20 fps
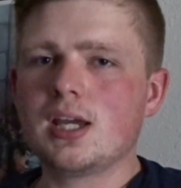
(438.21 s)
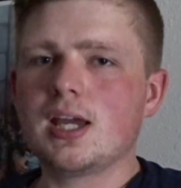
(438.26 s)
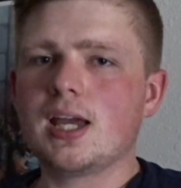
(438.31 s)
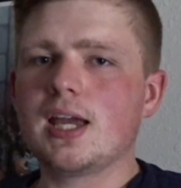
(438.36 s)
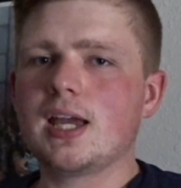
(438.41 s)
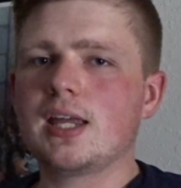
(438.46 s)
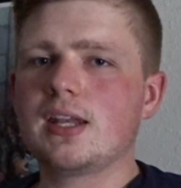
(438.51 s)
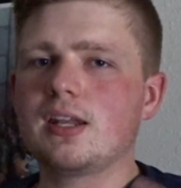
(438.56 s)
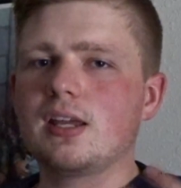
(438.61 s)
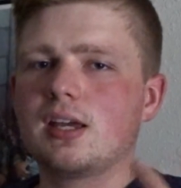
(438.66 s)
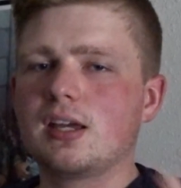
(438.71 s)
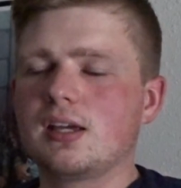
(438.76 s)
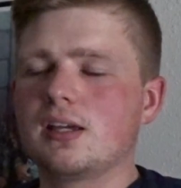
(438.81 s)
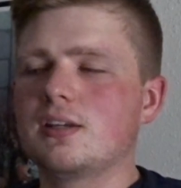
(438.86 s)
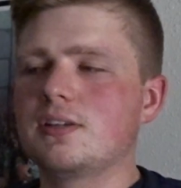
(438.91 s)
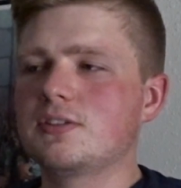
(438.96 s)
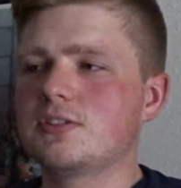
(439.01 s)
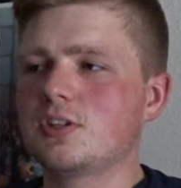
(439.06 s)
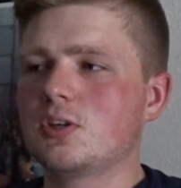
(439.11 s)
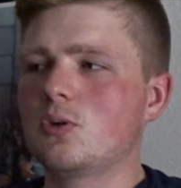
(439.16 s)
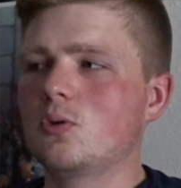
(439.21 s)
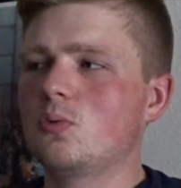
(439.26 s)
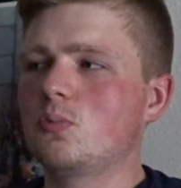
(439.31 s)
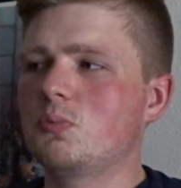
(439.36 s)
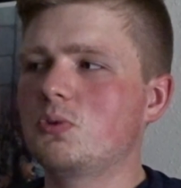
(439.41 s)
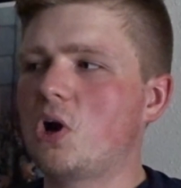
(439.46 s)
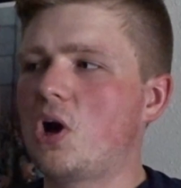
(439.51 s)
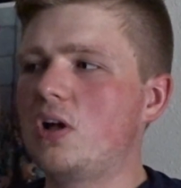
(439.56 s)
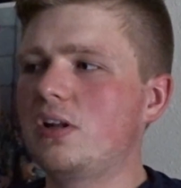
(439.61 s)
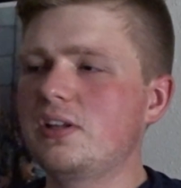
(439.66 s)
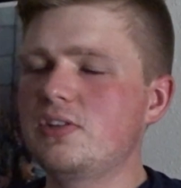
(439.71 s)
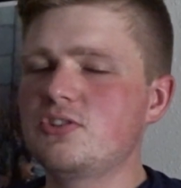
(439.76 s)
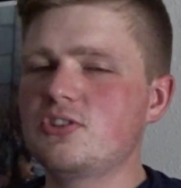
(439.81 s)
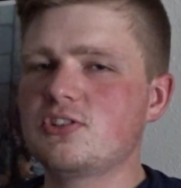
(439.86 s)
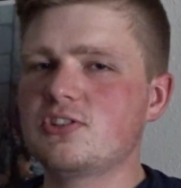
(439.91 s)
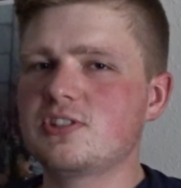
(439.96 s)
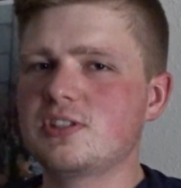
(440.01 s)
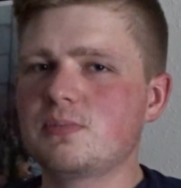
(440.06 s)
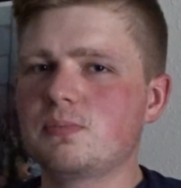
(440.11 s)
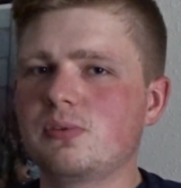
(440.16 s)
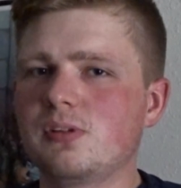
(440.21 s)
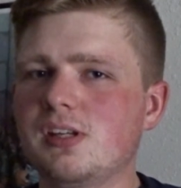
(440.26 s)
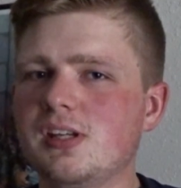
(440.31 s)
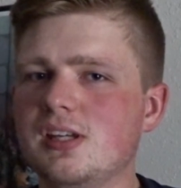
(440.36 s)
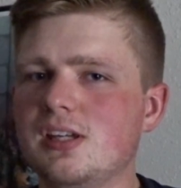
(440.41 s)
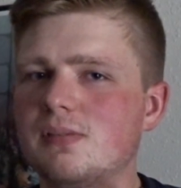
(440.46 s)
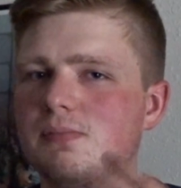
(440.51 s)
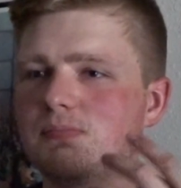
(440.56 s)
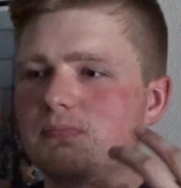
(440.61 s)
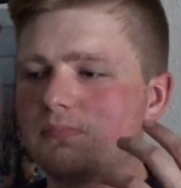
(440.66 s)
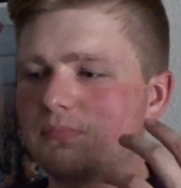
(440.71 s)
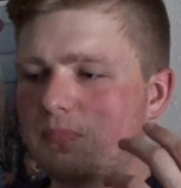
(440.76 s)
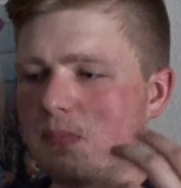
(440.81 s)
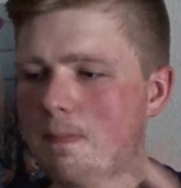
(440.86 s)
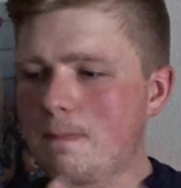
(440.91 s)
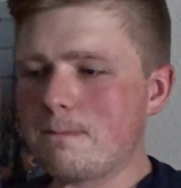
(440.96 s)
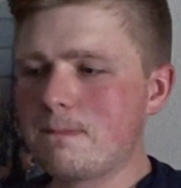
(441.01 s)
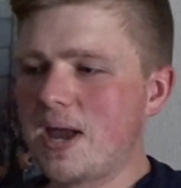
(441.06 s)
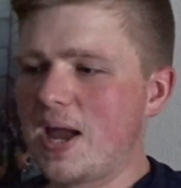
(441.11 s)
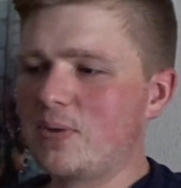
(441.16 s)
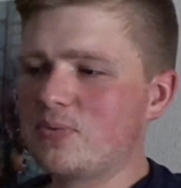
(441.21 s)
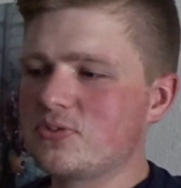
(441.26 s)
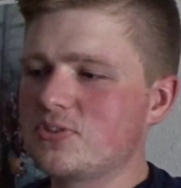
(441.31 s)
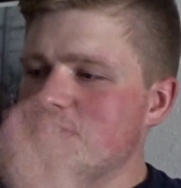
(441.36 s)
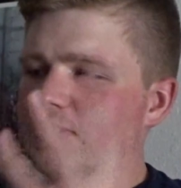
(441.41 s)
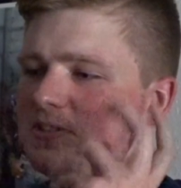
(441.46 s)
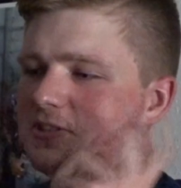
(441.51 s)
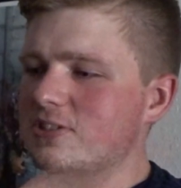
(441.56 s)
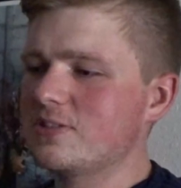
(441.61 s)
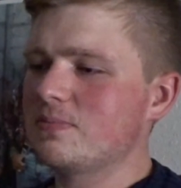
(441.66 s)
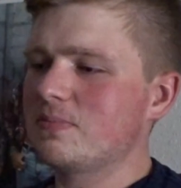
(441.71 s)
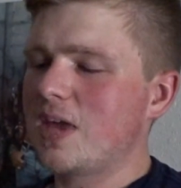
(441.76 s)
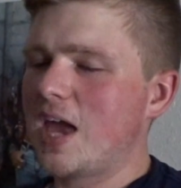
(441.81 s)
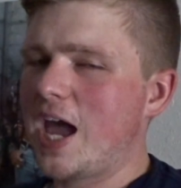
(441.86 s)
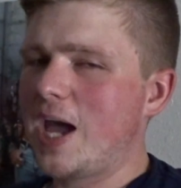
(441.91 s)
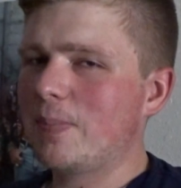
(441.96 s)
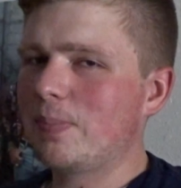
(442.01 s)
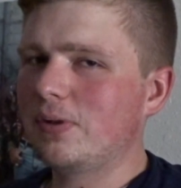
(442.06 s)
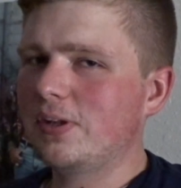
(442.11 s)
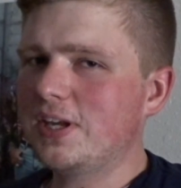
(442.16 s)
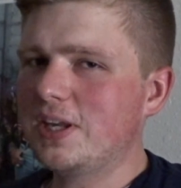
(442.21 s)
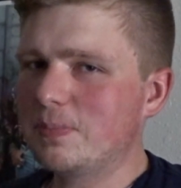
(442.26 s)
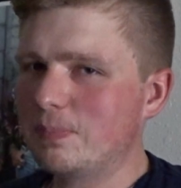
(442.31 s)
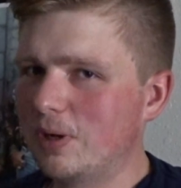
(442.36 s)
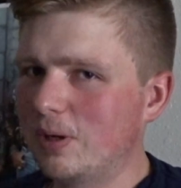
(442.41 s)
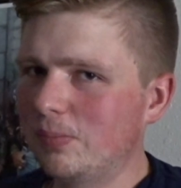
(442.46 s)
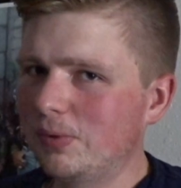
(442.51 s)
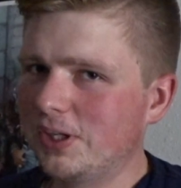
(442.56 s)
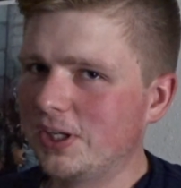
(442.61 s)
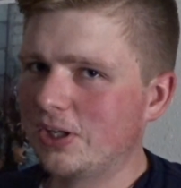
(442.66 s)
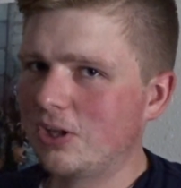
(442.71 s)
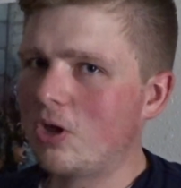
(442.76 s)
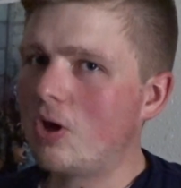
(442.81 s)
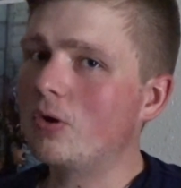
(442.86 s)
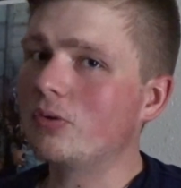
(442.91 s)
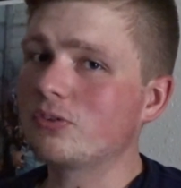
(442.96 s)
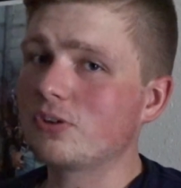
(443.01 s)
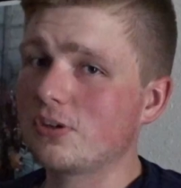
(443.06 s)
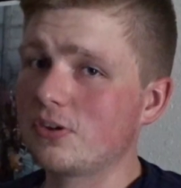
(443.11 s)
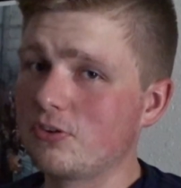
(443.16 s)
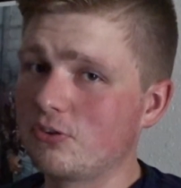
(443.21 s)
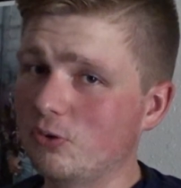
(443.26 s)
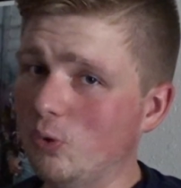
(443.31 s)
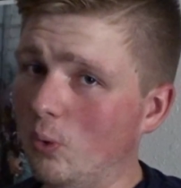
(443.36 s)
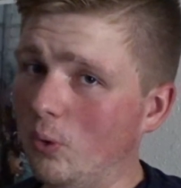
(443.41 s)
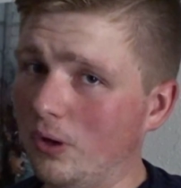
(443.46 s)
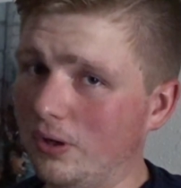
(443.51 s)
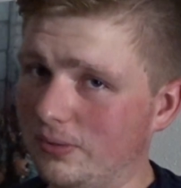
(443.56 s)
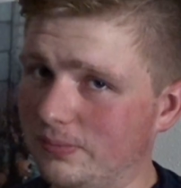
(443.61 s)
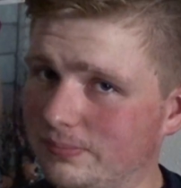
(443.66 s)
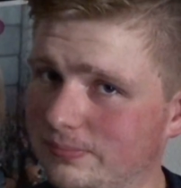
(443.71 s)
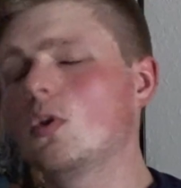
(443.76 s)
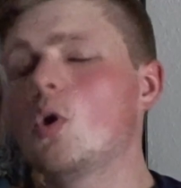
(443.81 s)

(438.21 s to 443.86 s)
And uh, so Carly just simply bounces happily and bubbly along to the store.